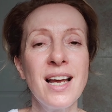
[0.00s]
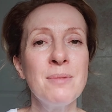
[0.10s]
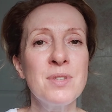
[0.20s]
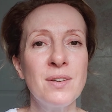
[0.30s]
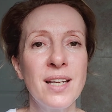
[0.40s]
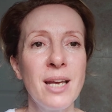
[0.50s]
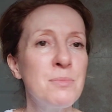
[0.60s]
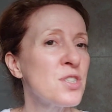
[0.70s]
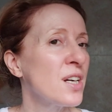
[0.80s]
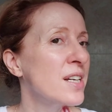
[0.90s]
absolute
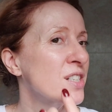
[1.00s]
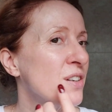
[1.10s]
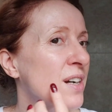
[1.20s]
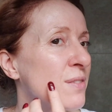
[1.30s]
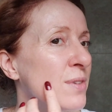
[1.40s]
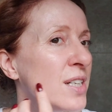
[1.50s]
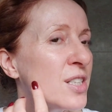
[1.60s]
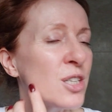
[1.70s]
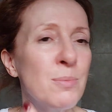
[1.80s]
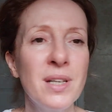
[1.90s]
game changer. I really
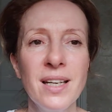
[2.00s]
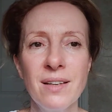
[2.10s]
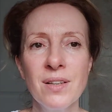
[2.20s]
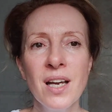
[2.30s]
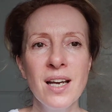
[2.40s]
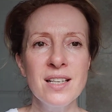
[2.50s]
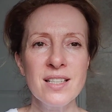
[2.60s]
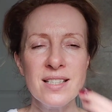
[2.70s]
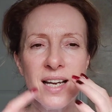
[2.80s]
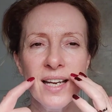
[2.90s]
do believe
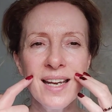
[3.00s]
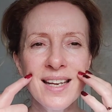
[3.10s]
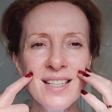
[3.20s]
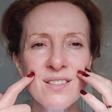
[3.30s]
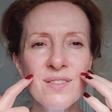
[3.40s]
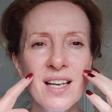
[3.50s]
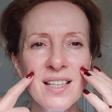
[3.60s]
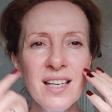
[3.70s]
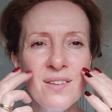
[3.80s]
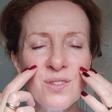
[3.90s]
just that hint of that
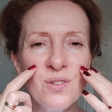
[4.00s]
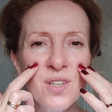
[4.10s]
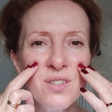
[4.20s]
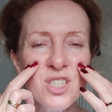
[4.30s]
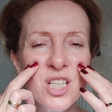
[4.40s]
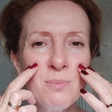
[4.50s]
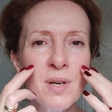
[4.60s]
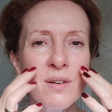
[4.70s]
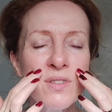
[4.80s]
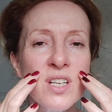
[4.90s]
lift on those
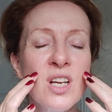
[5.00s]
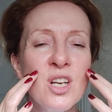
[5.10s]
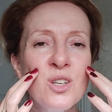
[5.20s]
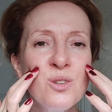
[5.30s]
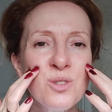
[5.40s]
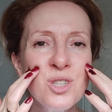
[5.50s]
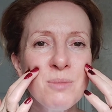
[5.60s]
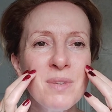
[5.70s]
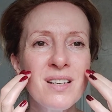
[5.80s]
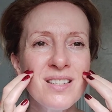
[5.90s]
cheekbones, not too
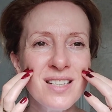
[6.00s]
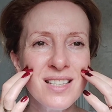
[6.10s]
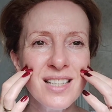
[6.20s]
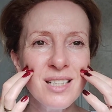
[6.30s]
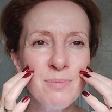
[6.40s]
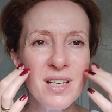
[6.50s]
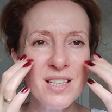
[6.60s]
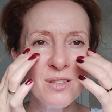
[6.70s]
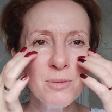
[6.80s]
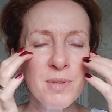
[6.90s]
much, just a little bit.
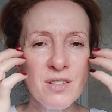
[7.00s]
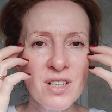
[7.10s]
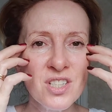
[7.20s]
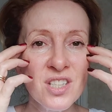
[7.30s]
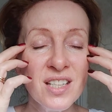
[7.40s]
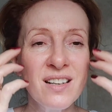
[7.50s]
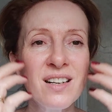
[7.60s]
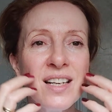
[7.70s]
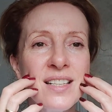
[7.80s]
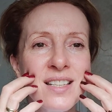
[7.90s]
You don't want to be crunching the
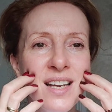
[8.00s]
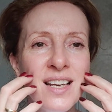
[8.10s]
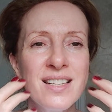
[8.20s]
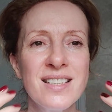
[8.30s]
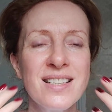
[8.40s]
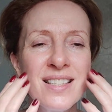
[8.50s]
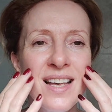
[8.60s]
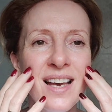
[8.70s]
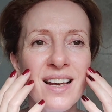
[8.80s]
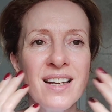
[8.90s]
eyes, just
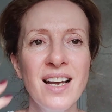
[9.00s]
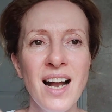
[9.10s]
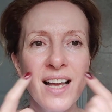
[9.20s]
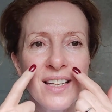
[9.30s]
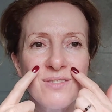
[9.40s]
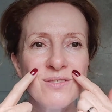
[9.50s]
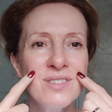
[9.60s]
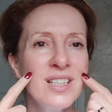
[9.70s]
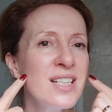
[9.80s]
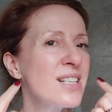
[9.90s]
there. And that
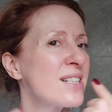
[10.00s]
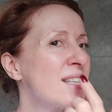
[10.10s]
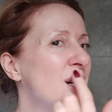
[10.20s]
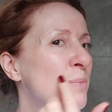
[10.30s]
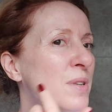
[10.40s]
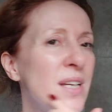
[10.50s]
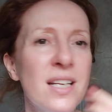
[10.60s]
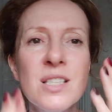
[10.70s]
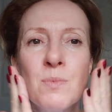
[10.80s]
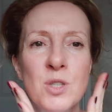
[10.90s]
really does help with
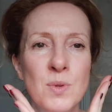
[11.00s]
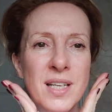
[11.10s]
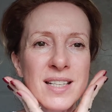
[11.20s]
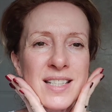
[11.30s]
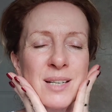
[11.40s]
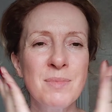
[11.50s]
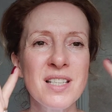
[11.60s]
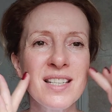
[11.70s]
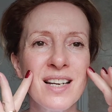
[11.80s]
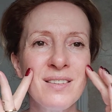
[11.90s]
this, which will then slim
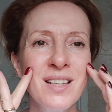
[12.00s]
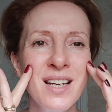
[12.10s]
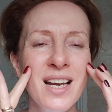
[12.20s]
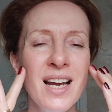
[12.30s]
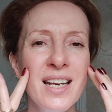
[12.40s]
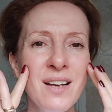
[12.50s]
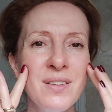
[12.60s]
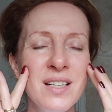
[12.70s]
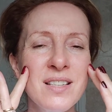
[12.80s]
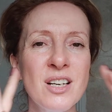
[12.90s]
this down and have
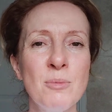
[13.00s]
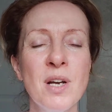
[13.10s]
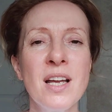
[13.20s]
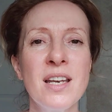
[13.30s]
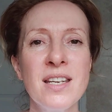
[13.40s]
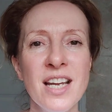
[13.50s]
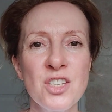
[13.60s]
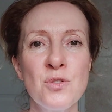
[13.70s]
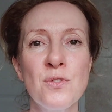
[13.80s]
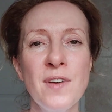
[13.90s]
that
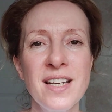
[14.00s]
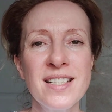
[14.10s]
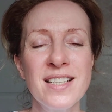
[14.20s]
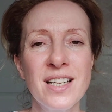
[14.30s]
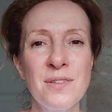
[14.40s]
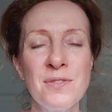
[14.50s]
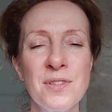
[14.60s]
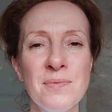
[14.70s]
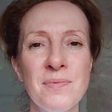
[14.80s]
natural facelift.